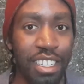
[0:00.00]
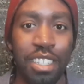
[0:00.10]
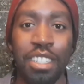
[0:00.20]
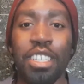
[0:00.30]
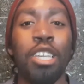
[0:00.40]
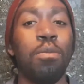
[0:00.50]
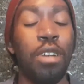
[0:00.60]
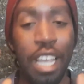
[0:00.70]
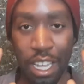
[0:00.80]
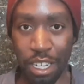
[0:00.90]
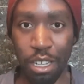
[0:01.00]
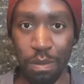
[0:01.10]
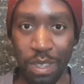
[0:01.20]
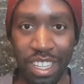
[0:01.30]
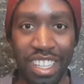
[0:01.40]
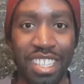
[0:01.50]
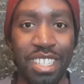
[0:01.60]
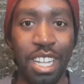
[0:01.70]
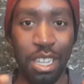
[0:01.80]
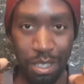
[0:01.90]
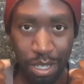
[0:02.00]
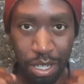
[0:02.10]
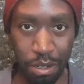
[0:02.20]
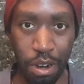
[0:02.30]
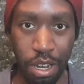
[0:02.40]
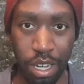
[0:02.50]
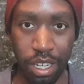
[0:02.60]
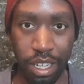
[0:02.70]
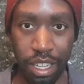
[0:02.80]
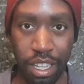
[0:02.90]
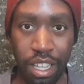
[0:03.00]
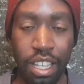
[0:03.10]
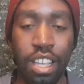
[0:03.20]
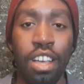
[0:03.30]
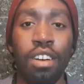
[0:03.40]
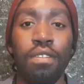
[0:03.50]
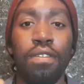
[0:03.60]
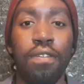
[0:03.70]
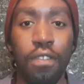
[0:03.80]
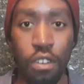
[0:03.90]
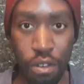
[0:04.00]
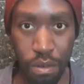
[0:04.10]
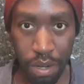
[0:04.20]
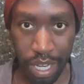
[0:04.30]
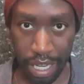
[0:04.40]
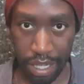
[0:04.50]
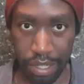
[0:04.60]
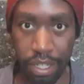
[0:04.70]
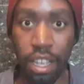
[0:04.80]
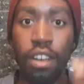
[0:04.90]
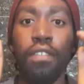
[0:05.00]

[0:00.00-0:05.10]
just keep your head up, stay strong, focus,